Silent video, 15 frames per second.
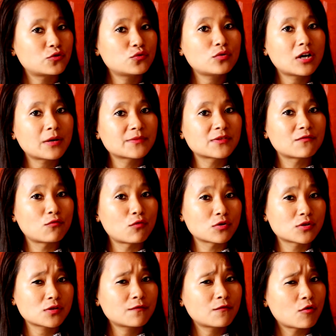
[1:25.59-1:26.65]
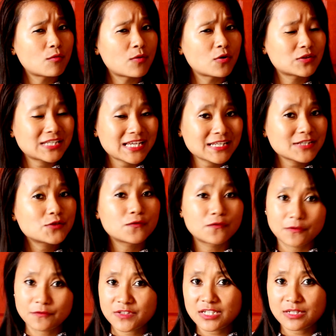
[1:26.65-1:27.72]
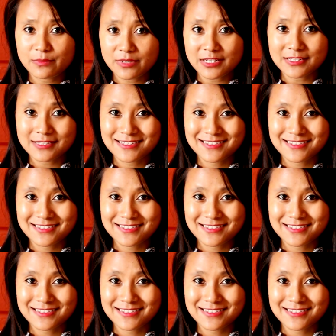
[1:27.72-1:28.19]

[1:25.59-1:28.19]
2 cups of water for about 10 to 15 minutes.